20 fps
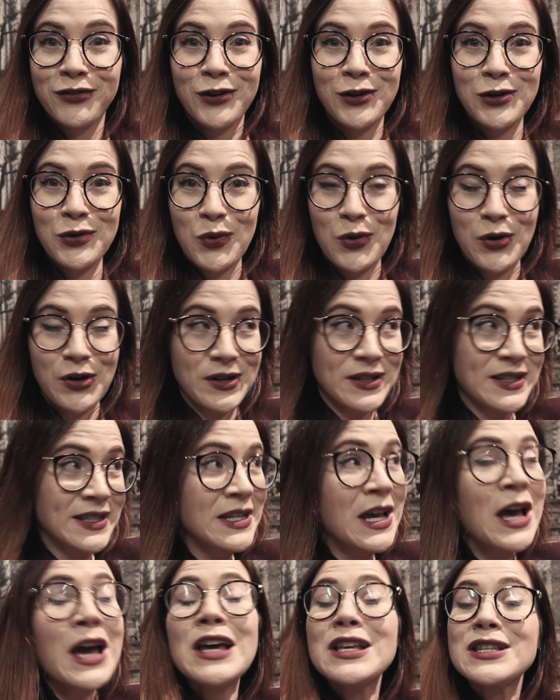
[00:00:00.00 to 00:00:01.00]
for the worse,
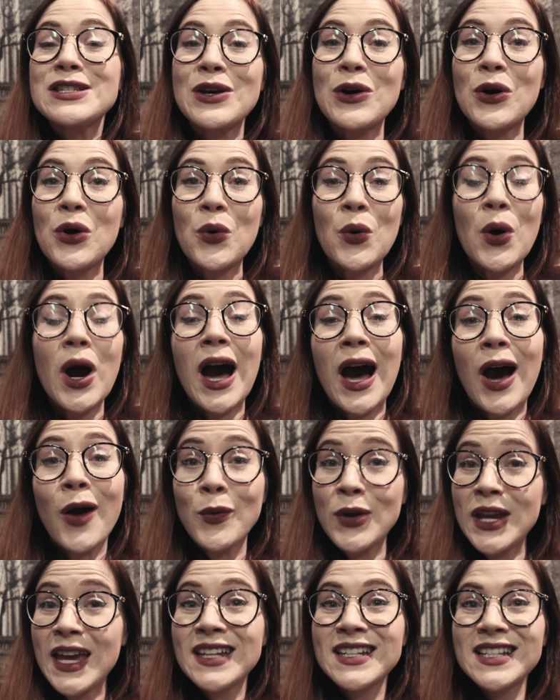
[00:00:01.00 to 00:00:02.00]
so
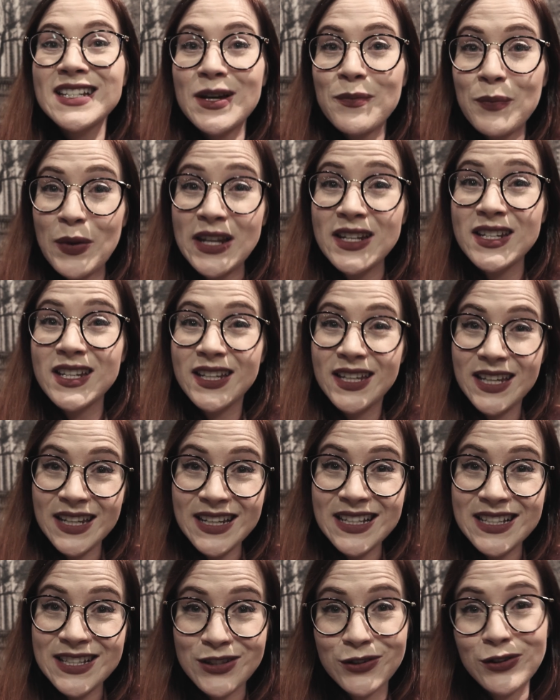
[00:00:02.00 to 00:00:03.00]
we ended up in the
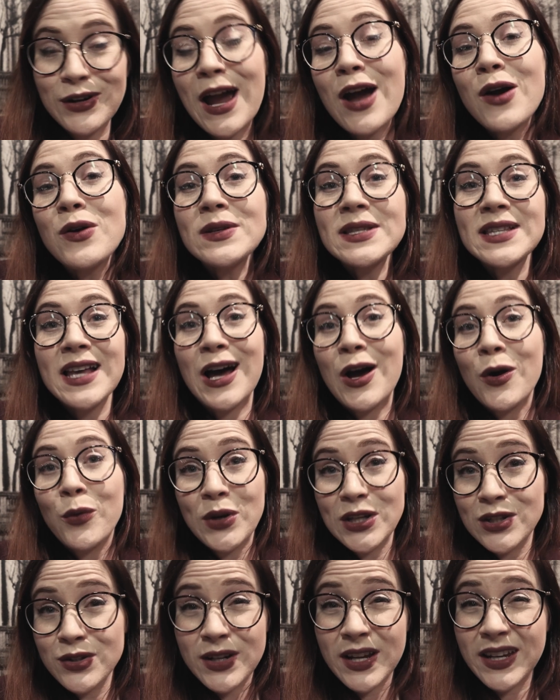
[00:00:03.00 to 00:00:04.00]
Guinness Storehouse.
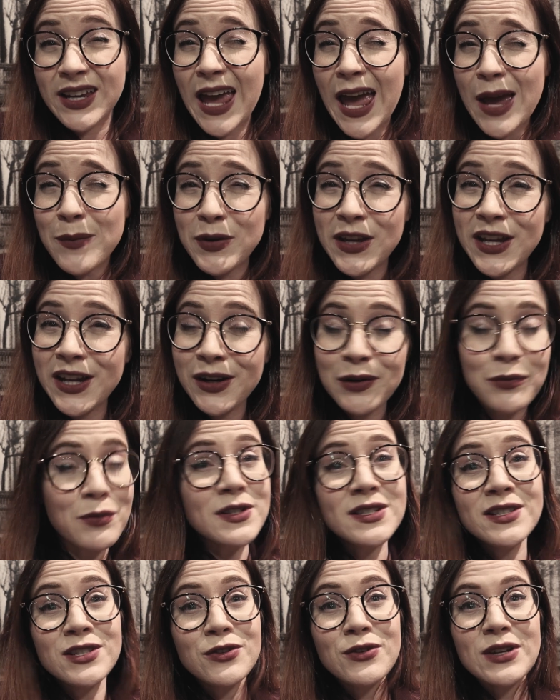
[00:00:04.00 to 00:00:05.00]
We took a cab here. It
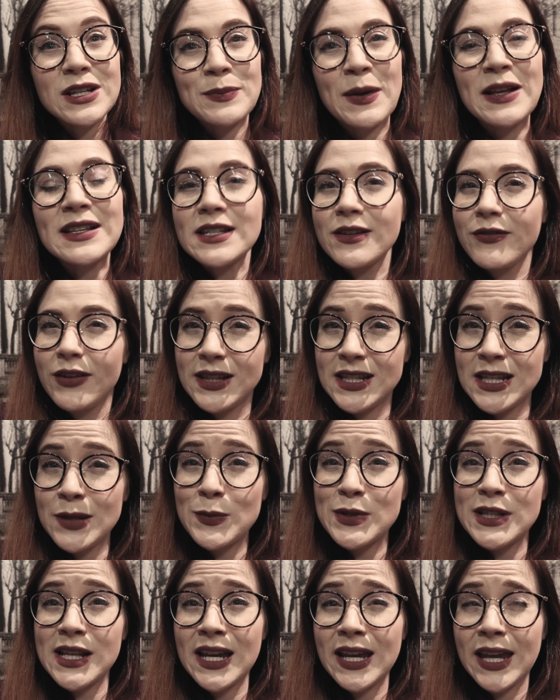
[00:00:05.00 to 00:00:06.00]
wasn't too expensive. It
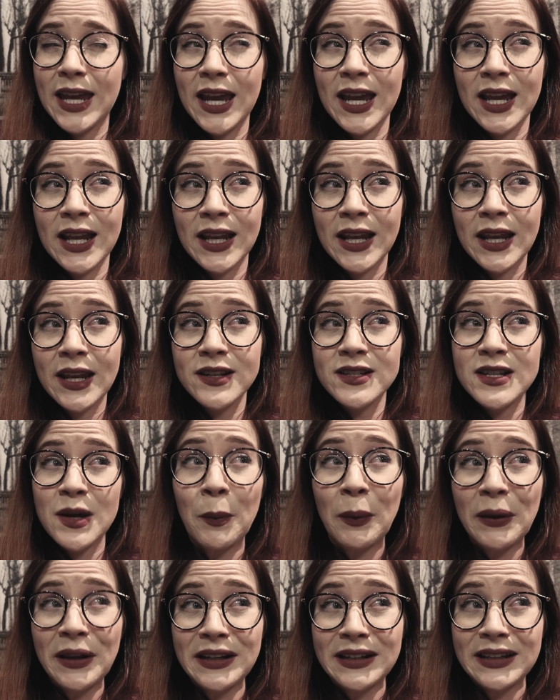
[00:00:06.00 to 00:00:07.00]
seems like in
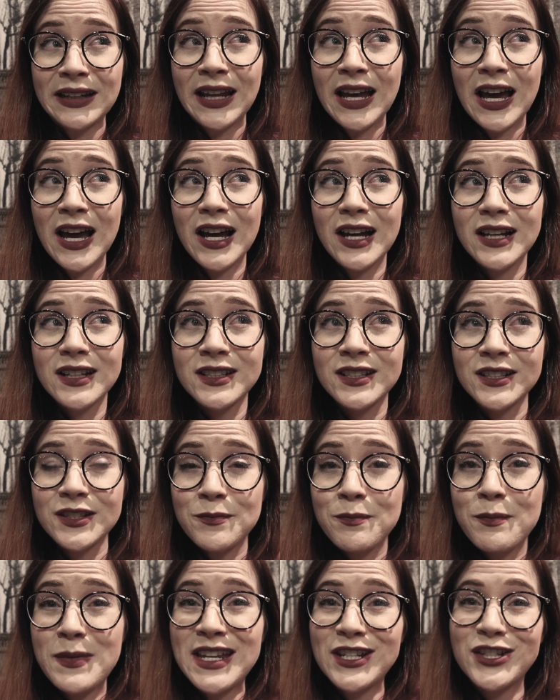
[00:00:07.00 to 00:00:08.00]
Dublin the
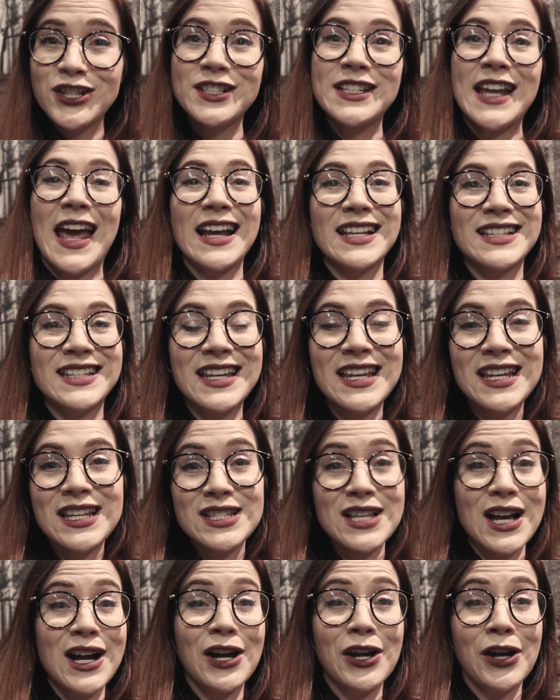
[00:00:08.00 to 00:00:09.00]
metered
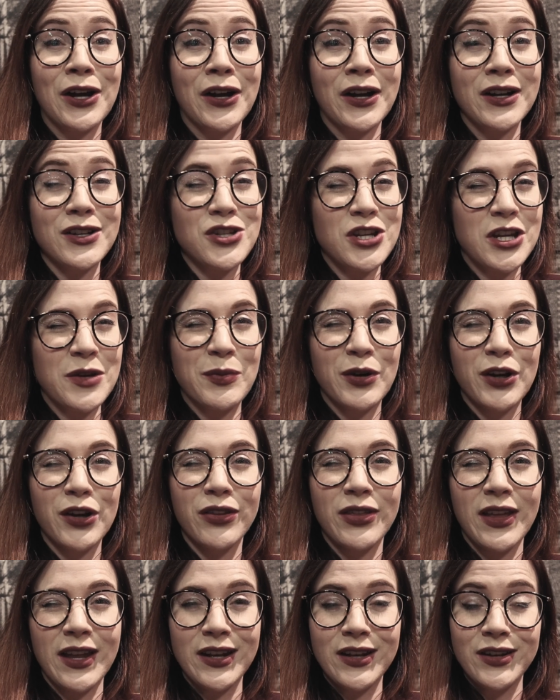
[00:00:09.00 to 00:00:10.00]
taxis are
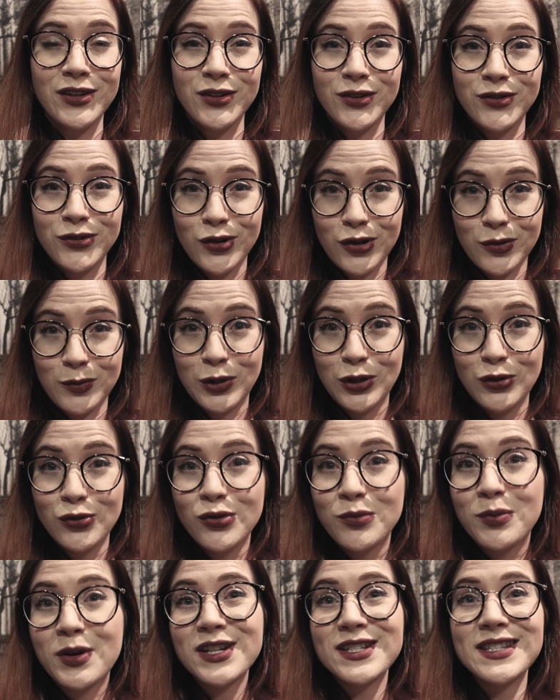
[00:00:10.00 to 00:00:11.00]
cheaper than the normal
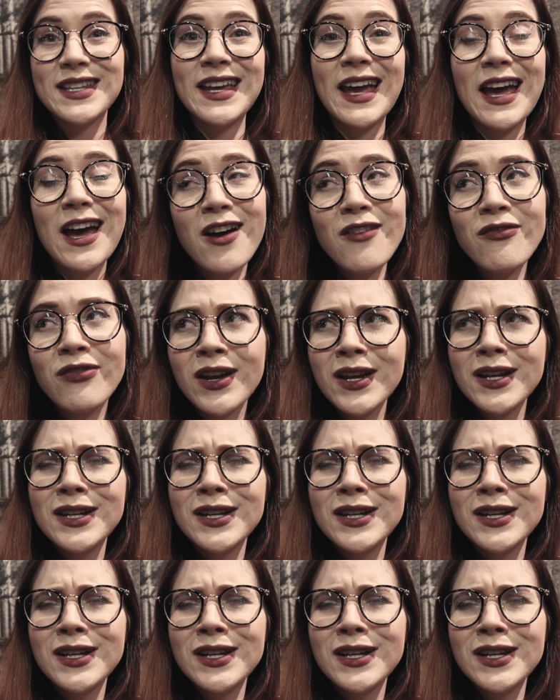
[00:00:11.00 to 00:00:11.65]
Ubers they have,